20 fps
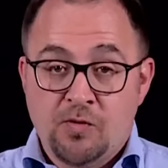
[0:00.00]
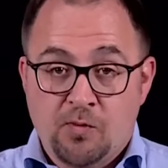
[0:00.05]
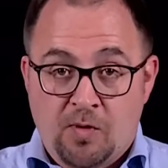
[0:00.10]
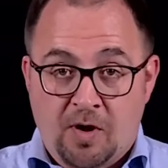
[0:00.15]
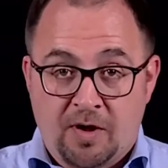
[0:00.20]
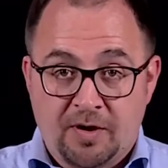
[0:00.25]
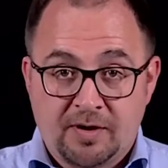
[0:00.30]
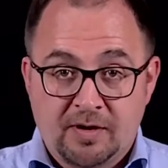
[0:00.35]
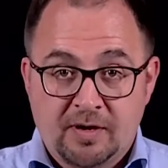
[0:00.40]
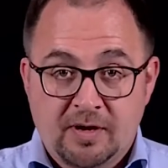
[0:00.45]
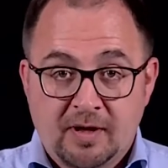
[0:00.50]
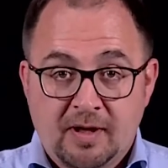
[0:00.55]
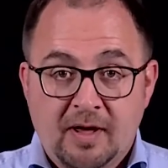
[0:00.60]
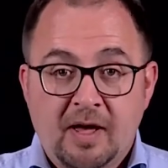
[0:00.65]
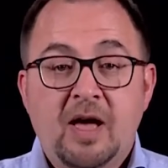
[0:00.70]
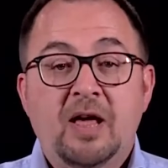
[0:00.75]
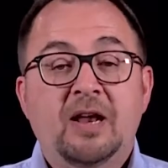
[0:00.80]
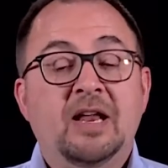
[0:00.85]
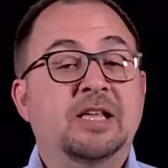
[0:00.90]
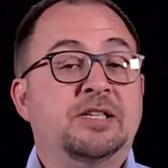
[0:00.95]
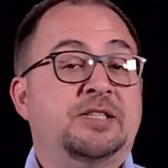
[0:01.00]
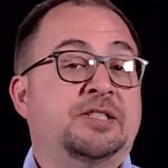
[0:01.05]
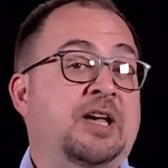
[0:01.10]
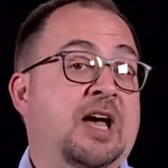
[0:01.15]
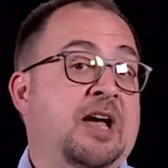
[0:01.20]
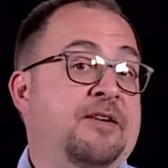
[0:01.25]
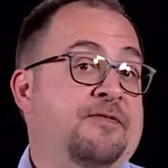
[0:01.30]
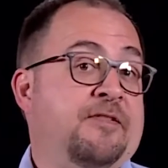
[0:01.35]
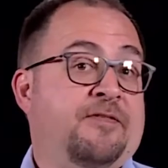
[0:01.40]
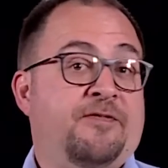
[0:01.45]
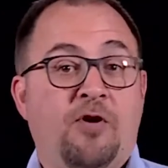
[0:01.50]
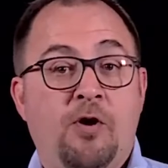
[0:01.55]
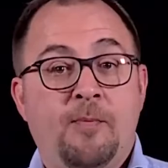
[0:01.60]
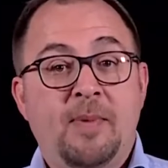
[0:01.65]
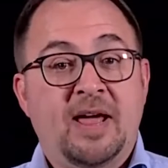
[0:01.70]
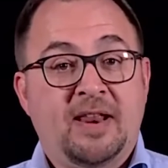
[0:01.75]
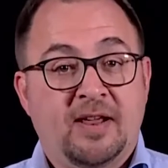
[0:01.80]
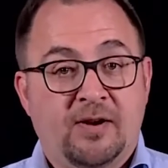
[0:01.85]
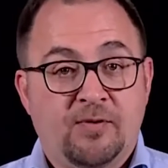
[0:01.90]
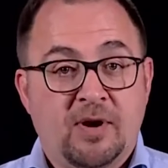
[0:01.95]
want. Let's say, for
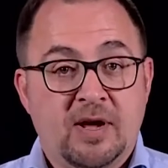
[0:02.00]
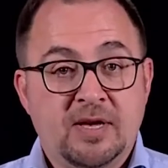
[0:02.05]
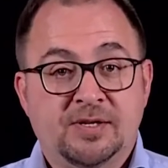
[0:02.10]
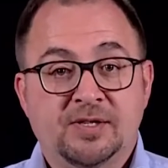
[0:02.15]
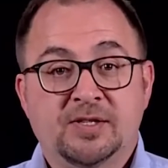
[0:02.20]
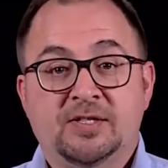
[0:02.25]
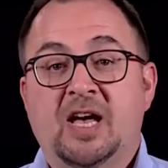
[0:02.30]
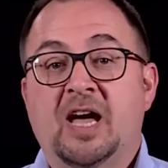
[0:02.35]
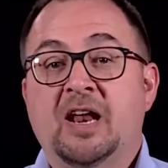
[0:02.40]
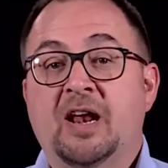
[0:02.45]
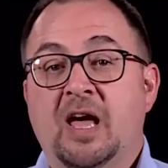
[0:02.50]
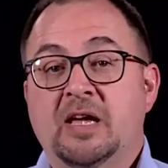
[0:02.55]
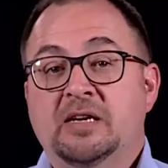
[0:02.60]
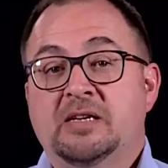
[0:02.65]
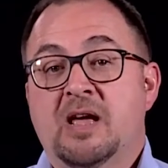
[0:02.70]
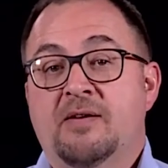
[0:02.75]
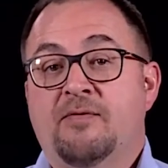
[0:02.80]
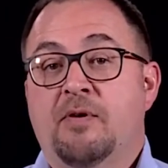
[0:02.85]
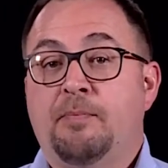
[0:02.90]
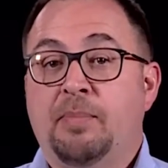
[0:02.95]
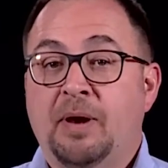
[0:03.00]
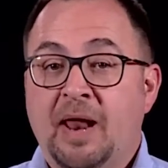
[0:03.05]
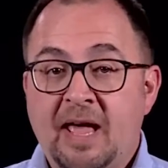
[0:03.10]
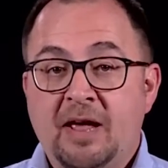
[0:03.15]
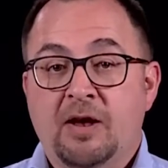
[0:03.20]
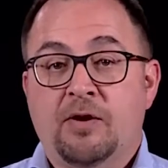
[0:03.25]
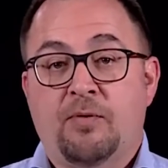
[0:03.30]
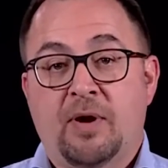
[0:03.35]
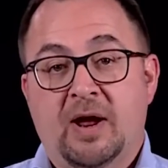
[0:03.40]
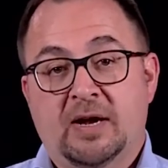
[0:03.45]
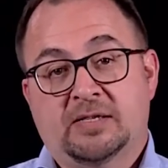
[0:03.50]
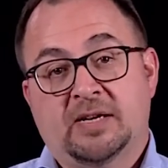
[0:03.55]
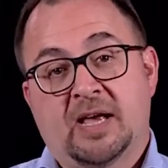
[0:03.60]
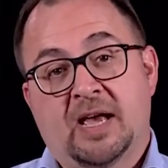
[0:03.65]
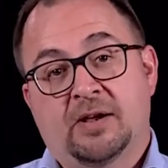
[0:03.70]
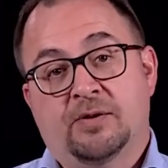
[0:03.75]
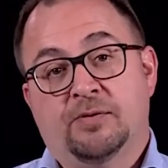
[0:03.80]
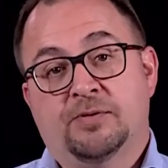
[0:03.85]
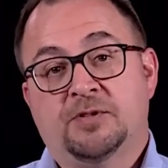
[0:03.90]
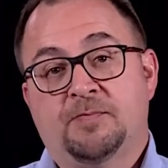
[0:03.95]
formatting reasons, I'd like to have a blank
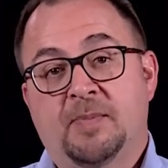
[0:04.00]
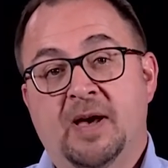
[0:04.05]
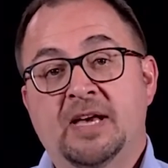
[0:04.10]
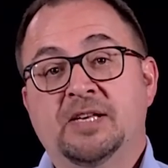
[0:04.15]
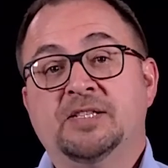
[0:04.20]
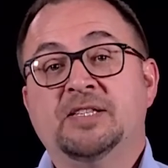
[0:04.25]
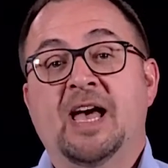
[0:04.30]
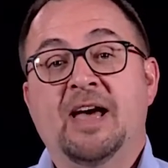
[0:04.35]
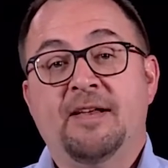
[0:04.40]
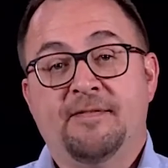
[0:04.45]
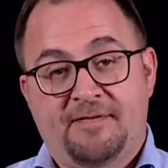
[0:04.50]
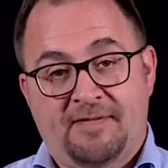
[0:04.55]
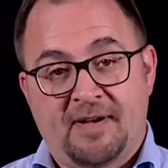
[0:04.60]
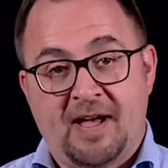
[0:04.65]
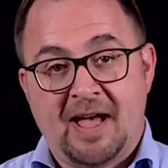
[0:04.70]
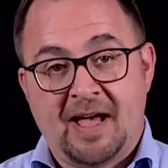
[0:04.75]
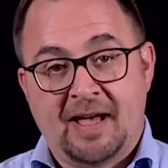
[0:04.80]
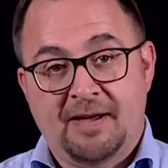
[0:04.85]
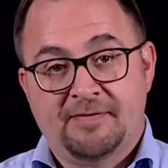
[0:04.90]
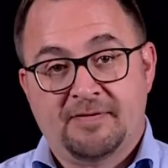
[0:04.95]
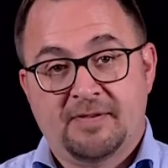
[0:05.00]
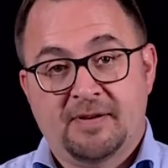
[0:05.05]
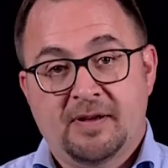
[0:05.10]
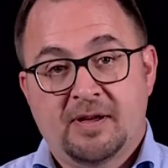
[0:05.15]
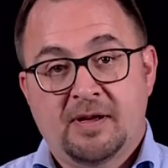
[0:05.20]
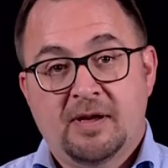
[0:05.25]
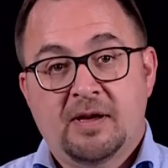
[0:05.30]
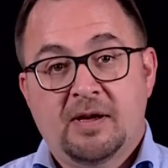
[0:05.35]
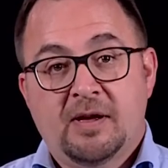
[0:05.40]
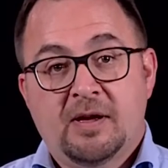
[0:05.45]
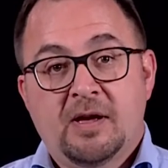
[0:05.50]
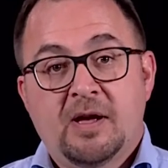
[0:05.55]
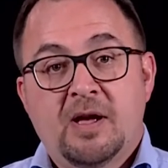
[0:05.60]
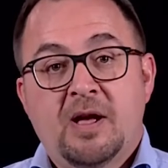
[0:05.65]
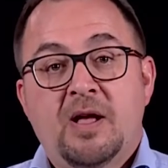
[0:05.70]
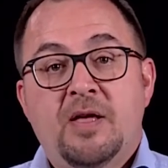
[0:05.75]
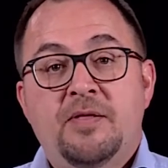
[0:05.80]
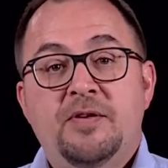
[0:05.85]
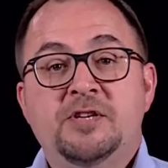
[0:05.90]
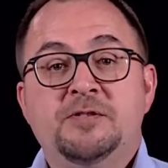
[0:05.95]
rectangle space at 5.
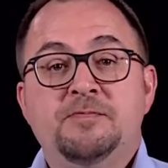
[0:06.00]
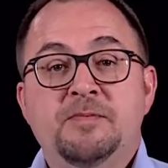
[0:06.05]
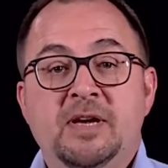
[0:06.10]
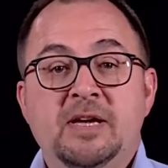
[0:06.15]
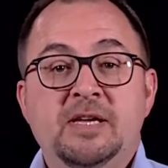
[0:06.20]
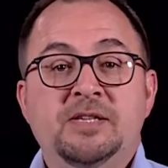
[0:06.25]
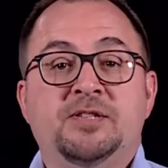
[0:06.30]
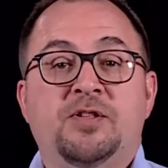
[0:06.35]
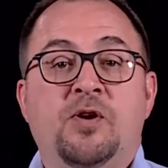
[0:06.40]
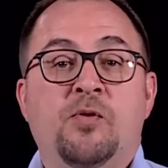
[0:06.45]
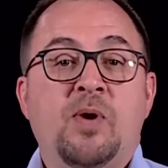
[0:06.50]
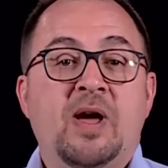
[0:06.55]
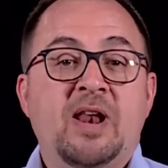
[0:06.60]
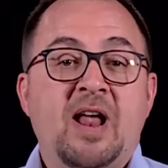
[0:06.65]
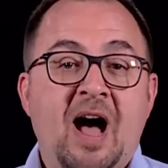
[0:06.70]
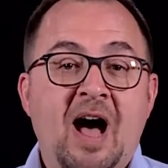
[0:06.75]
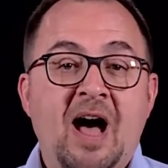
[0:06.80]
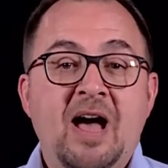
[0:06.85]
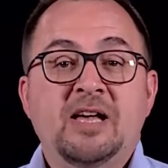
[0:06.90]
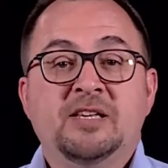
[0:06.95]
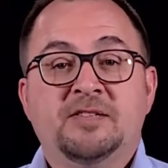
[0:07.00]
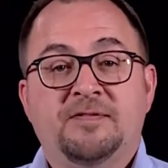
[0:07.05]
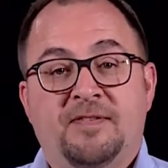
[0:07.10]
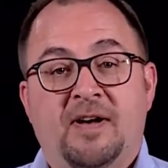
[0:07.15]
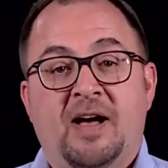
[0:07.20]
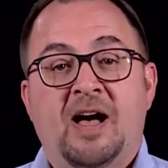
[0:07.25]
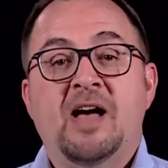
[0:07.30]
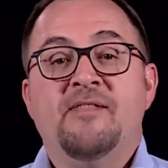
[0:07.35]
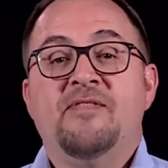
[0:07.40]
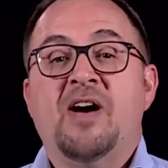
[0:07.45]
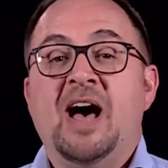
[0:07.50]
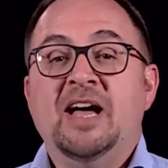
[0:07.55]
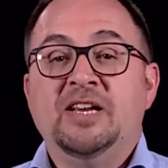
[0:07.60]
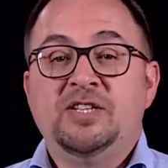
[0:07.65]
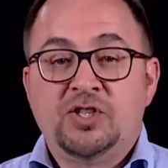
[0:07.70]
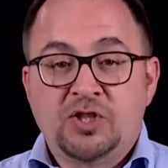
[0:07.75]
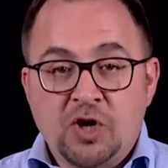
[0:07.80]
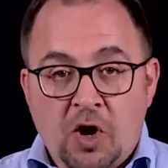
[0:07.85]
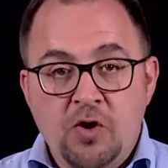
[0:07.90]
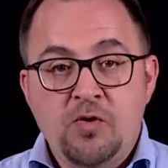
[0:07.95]
This means that when I is 5, I
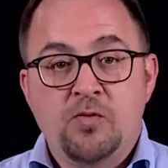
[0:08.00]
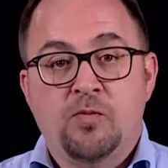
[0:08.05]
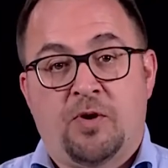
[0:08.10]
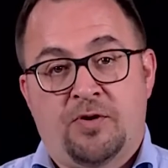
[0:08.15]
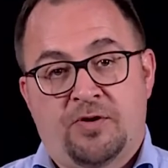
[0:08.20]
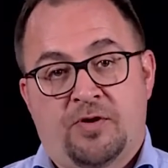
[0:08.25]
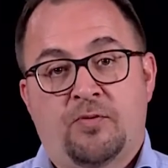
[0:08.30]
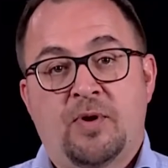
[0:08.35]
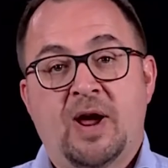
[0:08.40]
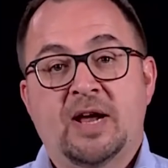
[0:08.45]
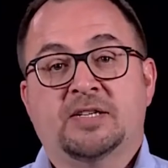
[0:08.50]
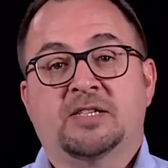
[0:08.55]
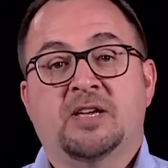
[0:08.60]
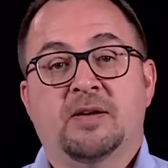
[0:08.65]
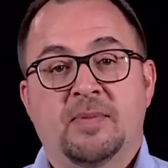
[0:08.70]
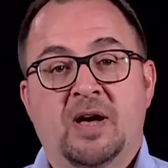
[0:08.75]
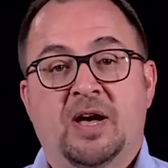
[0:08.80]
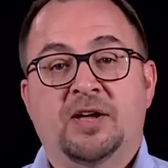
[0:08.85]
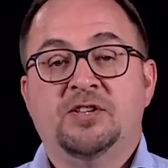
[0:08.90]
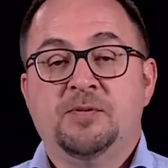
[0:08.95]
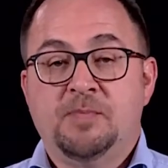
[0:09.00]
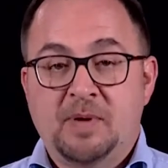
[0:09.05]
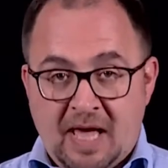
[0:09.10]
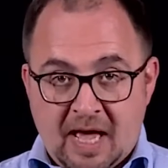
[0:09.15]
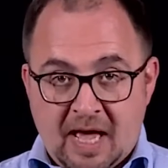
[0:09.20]
don't want a rect command to be